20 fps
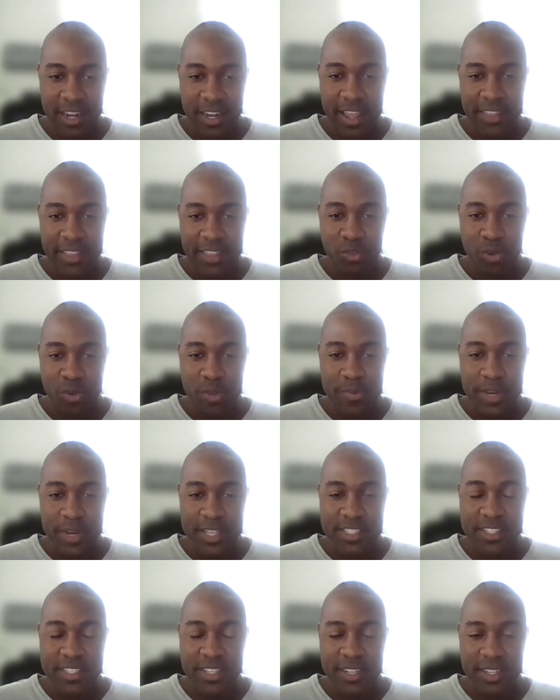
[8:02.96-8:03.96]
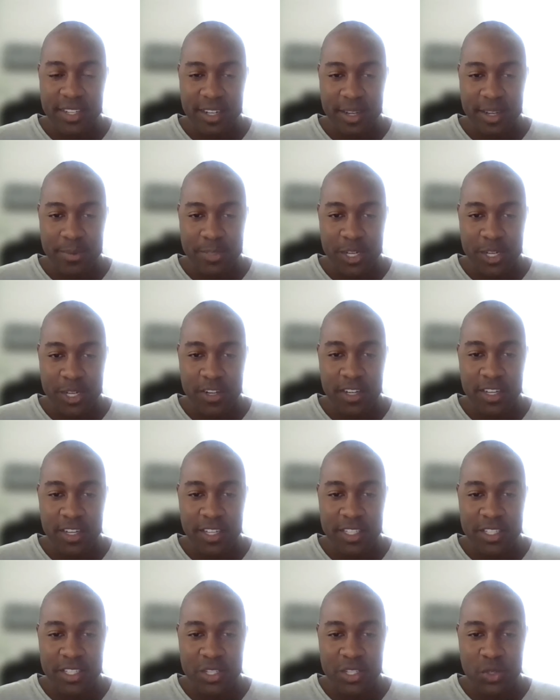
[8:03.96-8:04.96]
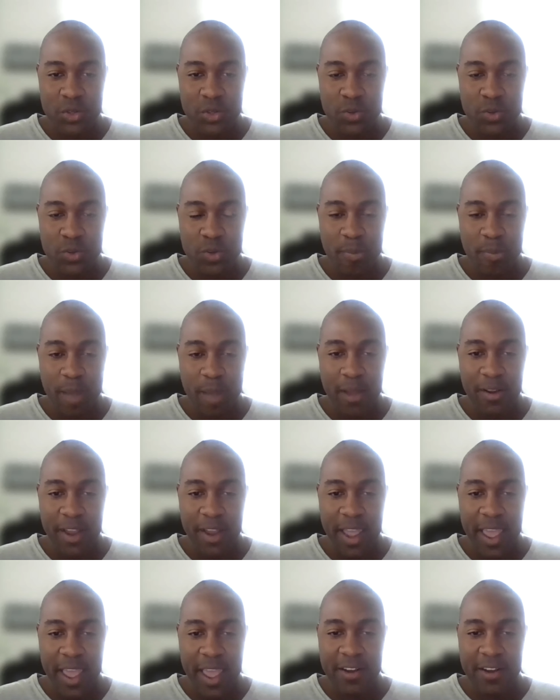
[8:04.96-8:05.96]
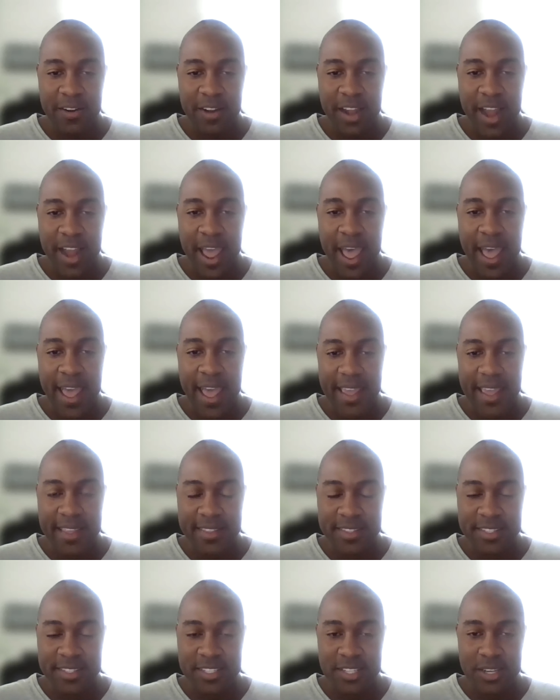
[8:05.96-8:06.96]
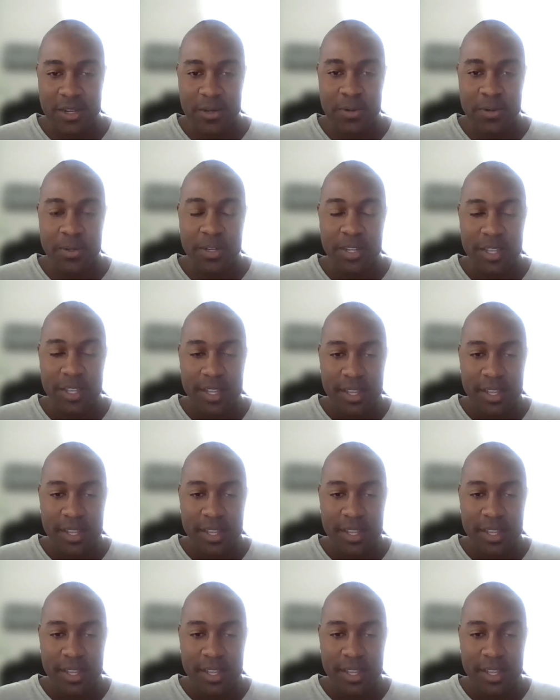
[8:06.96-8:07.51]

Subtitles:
that 3 months ended up turning into about 8 or 9. So